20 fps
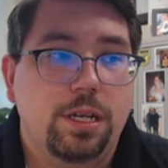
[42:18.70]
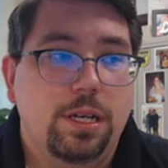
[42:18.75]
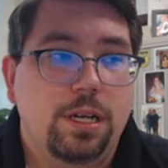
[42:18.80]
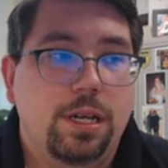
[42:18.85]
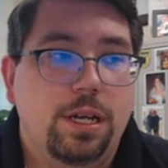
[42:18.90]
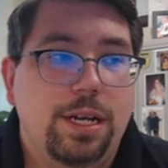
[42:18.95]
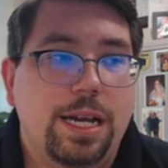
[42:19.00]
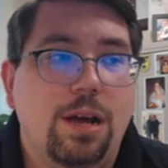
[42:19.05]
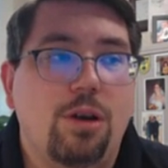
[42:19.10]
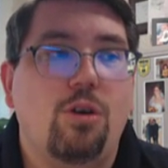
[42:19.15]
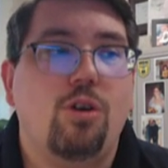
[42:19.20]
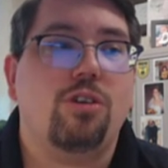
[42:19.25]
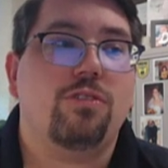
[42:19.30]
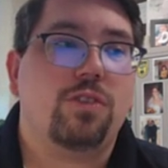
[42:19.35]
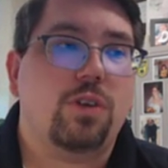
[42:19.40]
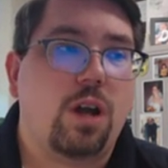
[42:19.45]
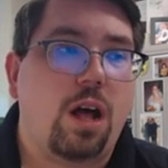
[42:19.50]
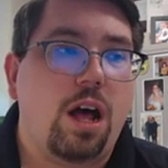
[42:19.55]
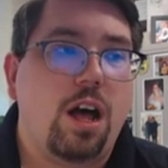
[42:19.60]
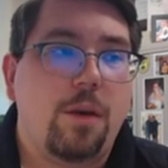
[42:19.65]
Now,
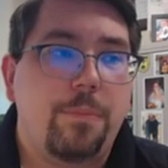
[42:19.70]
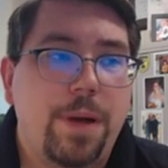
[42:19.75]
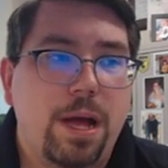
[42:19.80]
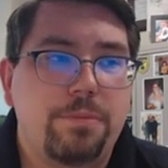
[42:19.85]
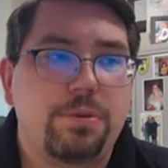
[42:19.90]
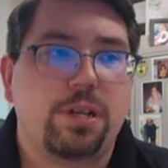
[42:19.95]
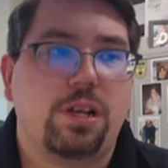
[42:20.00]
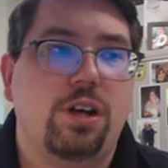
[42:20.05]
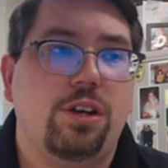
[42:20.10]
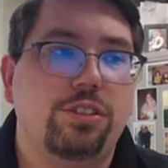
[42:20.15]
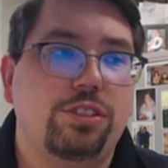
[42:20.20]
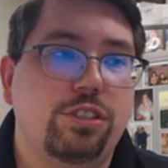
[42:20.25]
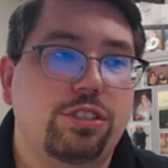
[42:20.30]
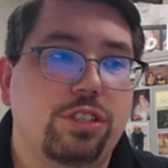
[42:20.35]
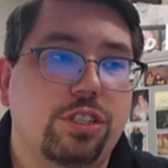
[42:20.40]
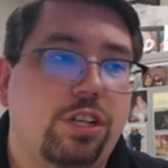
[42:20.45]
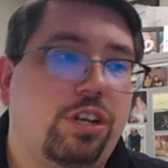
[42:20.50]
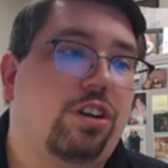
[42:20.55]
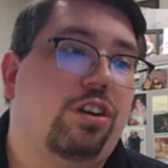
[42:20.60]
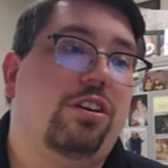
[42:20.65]
overall, peptic ulcers
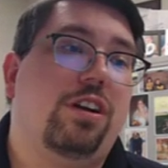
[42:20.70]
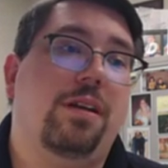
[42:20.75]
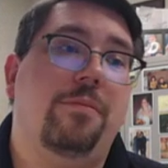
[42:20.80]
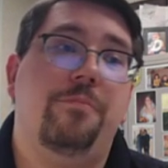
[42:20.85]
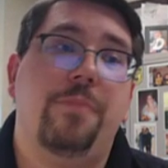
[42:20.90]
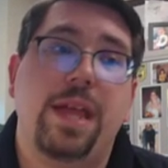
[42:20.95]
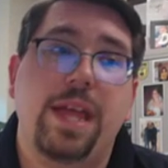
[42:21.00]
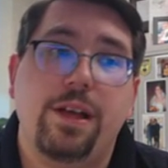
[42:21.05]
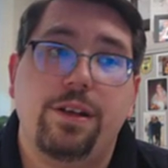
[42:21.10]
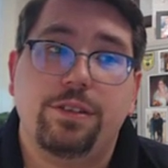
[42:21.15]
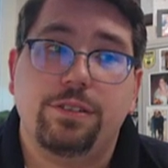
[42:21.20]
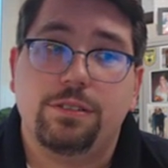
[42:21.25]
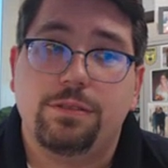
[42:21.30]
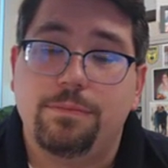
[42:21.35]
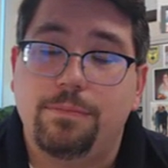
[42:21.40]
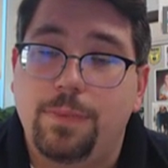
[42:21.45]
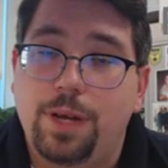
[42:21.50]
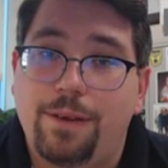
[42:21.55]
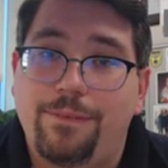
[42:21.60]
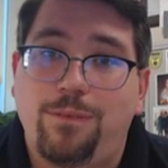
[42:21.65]
occur in males
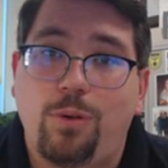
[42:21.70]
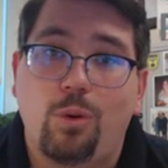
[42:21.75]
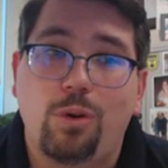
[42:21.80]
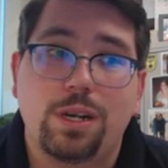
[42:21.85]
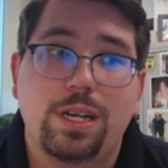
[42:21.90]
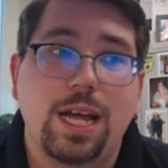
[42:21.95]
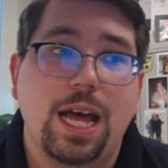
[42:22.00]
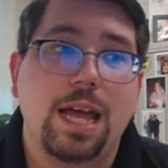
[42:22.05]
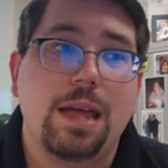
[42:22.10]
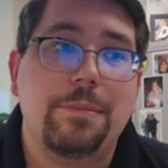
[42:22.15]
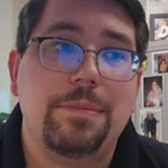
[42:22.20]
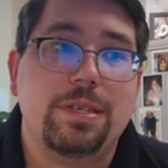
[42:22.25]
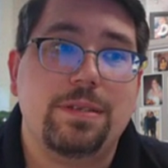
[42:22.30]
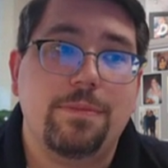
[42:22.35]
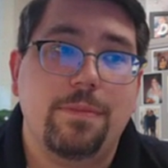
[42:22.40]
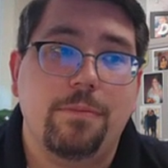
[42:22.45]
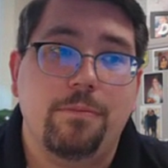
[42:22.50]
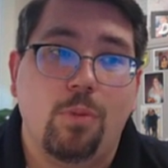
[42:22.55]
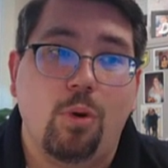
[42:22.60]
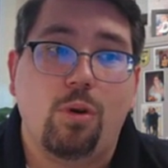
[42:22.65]
four times
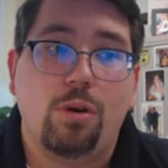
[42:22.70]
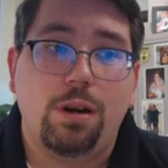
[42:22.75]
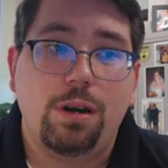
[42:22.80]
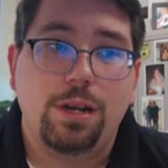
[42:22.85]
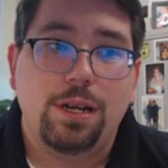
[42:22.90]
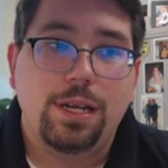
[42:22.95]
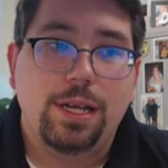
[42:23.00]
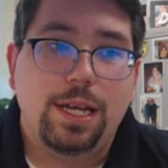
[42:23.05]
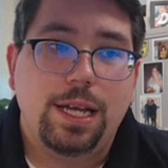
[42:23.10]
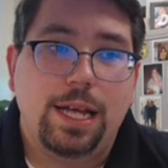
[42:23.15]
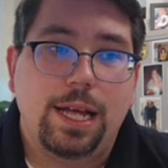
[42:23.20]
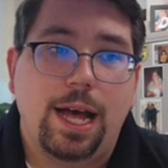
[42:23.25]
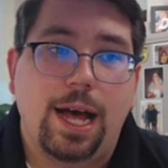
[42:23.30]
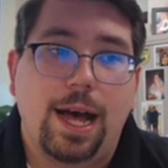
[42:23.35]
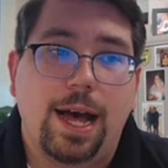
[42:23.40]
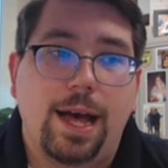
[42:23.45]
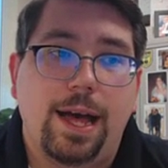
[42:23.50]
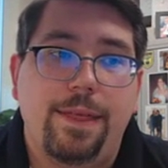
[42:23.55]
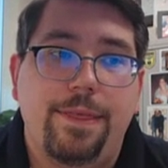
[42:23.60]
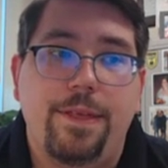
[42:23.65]
more
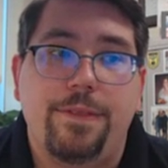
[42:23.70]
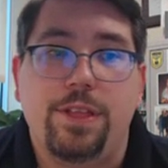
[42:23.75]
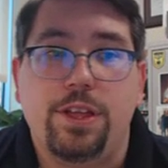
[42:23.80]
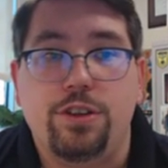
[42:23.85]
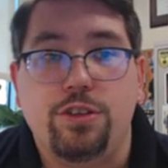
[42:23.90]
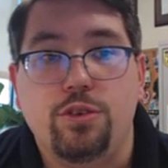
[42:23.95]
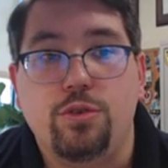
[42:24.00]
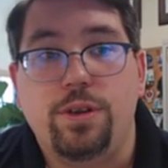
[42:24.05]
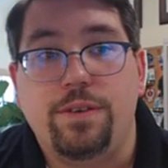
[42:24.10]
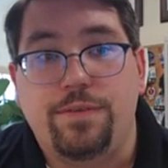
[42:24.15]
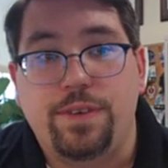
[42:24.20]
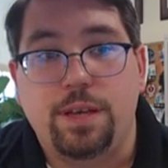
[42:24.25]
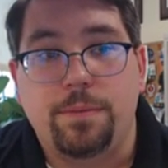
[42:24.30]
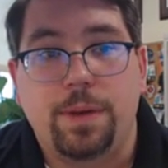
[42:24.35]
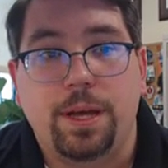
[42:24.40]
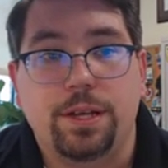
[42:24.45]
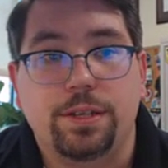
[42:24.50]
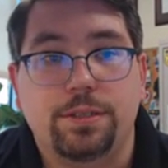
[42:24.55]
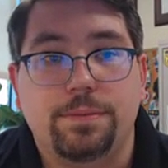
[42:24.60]
uh, than they do in females.